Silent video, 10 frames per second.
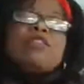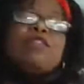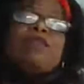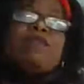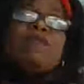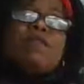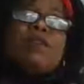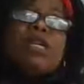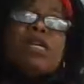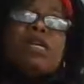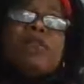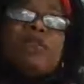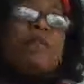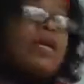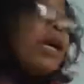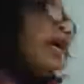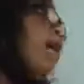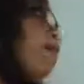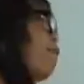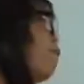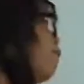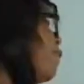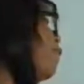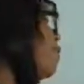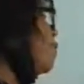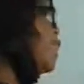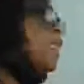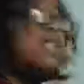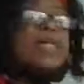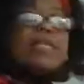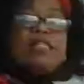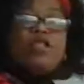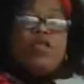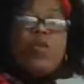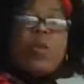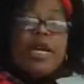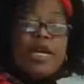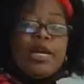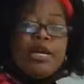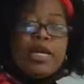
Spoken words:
So what we have first is a square.